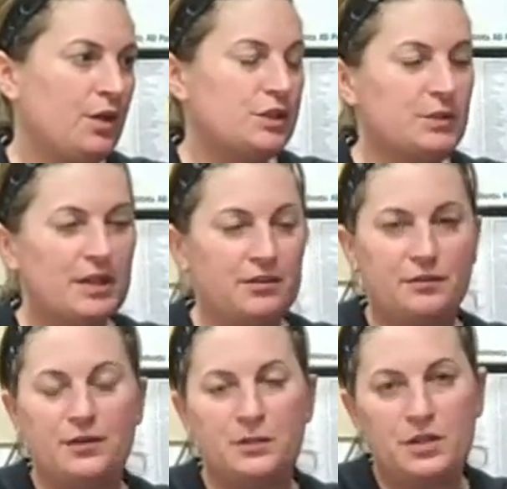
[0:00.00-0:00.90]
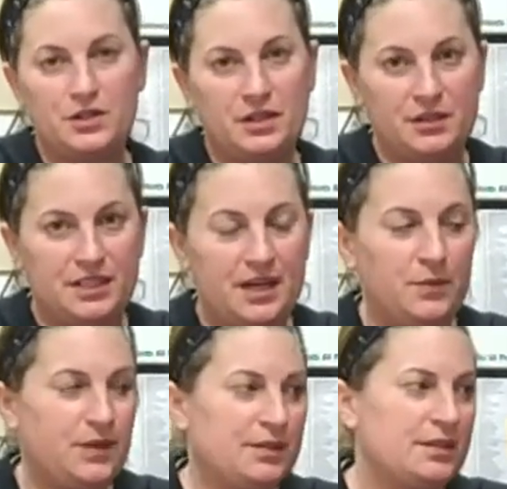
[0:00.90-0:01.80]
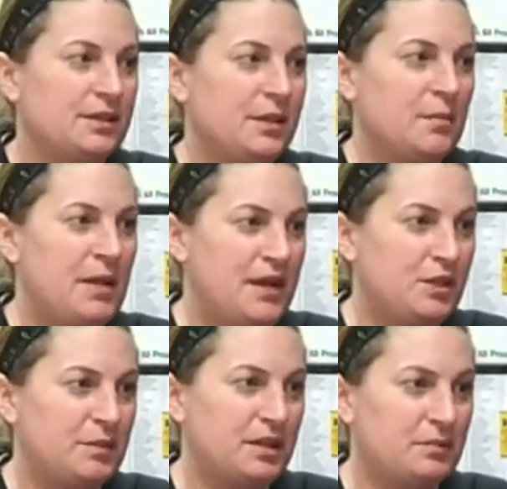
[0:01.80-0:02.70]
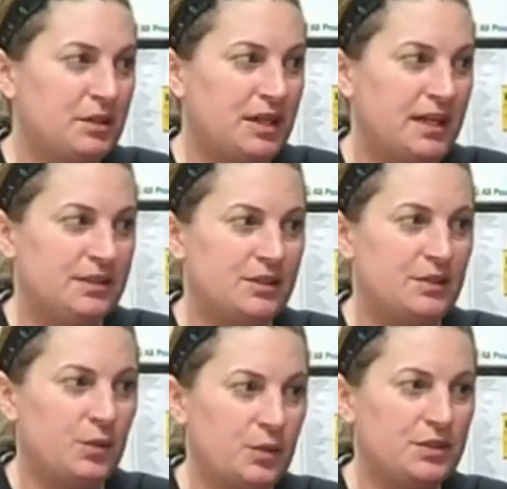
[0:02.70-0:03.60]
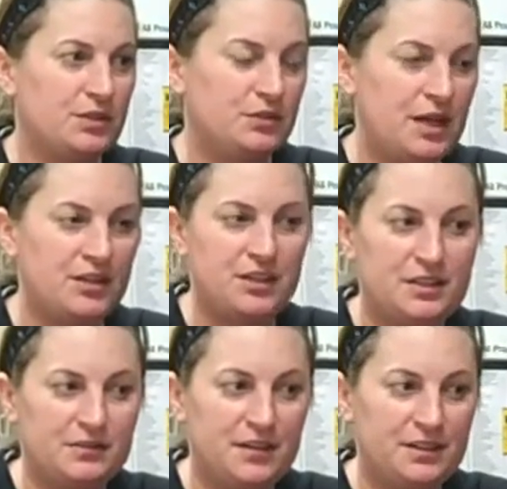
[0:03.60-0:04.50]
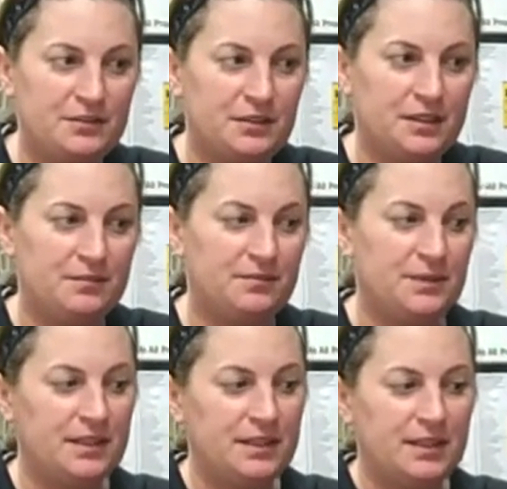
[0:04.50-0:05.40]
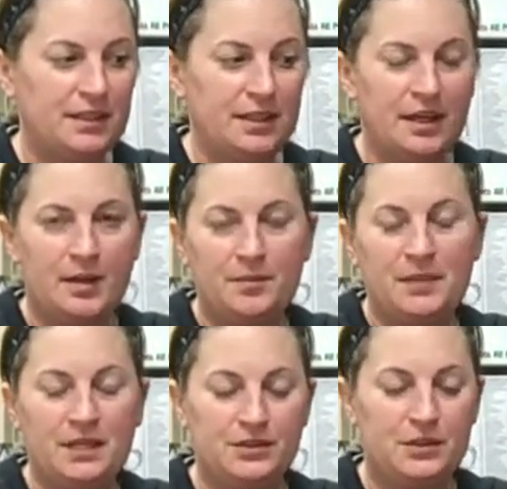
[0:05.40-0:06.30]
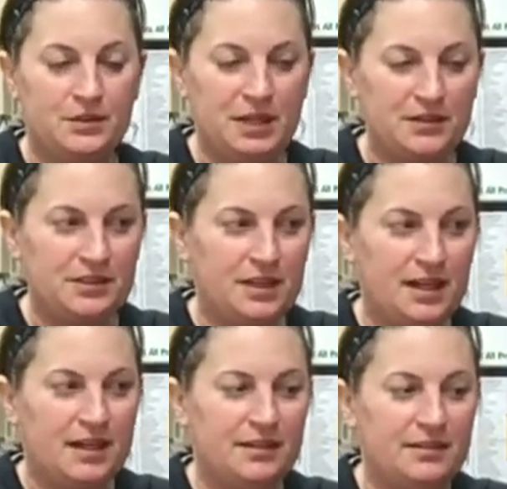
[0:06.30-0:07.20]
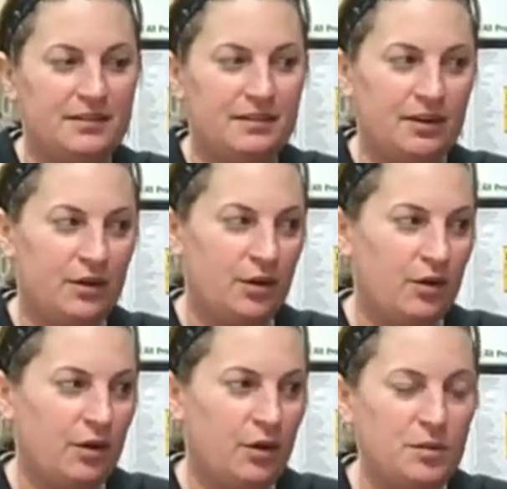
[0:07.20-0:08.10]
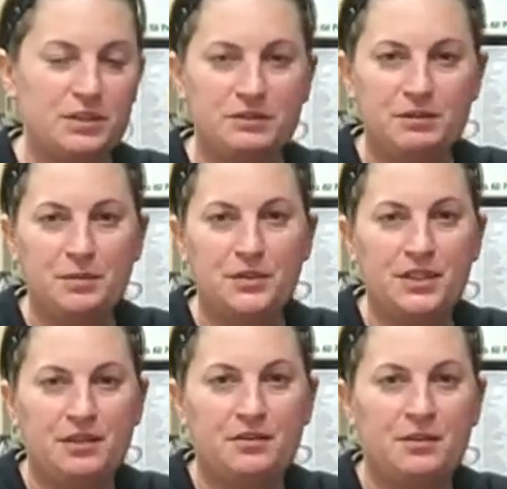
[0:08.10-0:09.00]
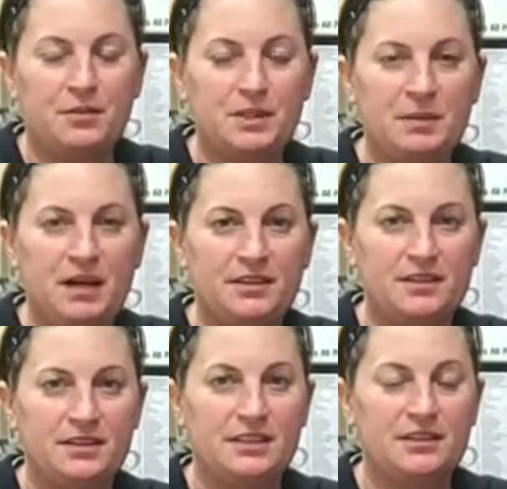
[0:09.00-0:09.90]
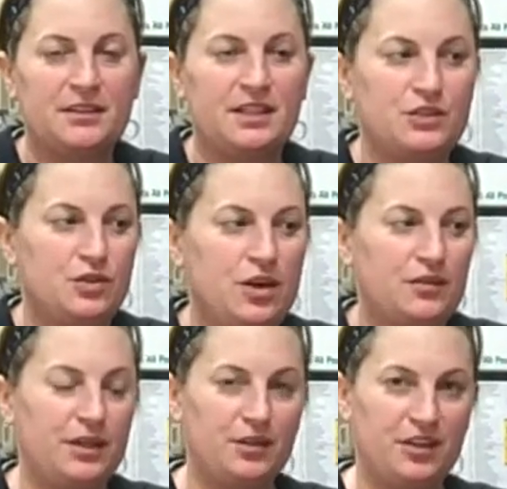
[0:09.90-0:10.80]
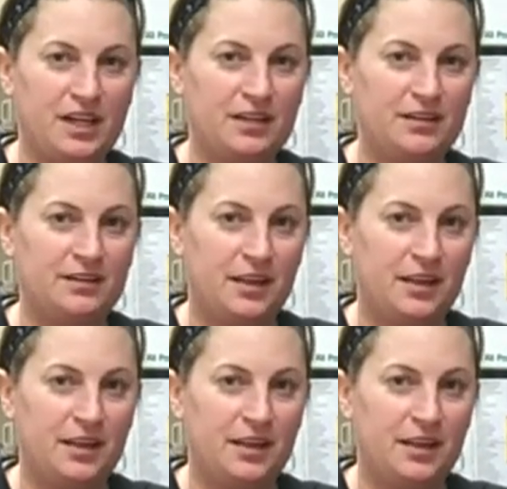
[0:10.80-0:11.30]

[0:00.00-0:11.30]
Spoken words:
So again, the first question I looked at was management communicates its goals and strategies effectively. In 2009, almost 50% of the respondents said that they strongly agreed.